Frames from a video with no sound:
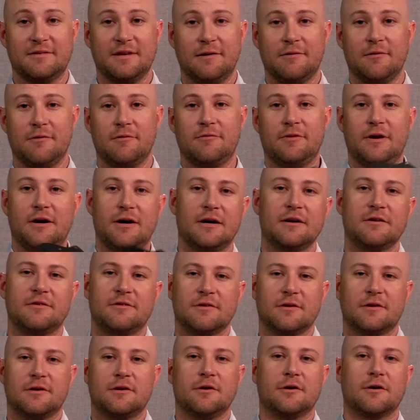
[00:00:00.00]
have a very
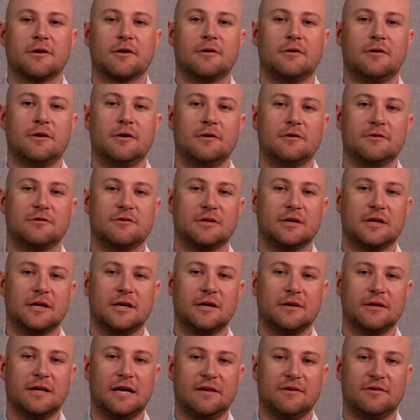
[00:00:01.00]
secure close. You can
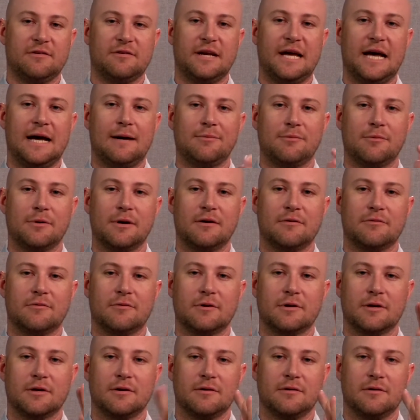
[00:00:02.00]
hear that snap
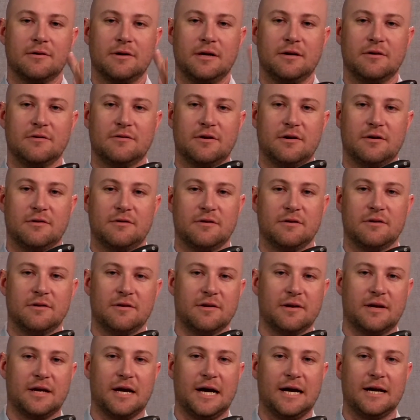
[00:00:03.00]
whenever it inserts into
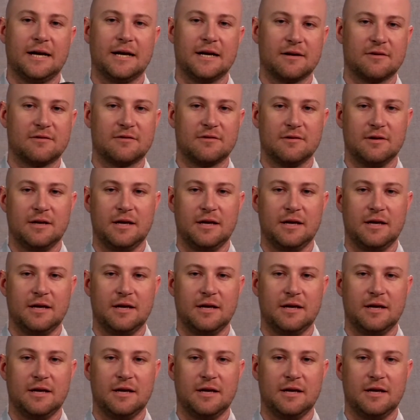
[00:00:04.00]
the Kydex,